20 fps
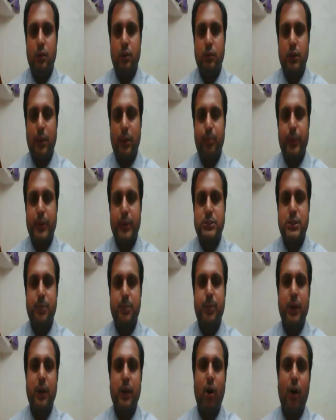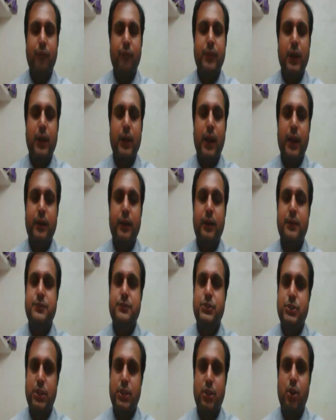the principle of the collective
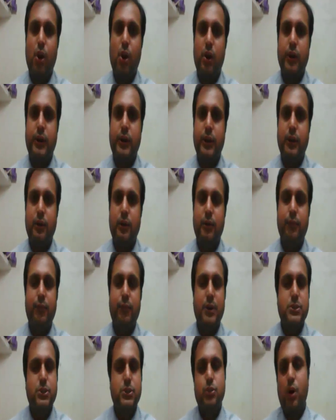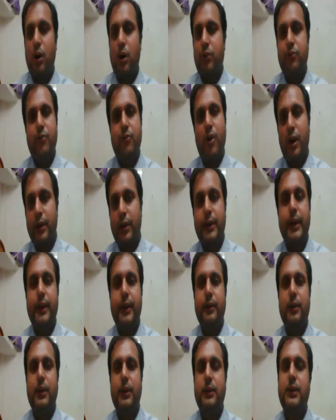security was not
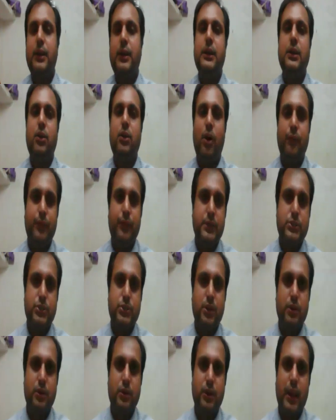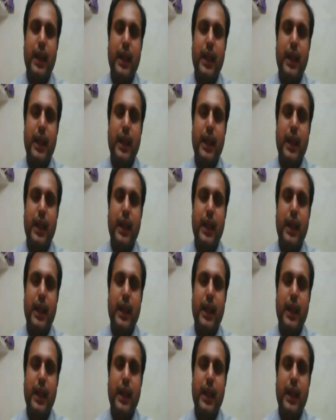working in the League of Nations,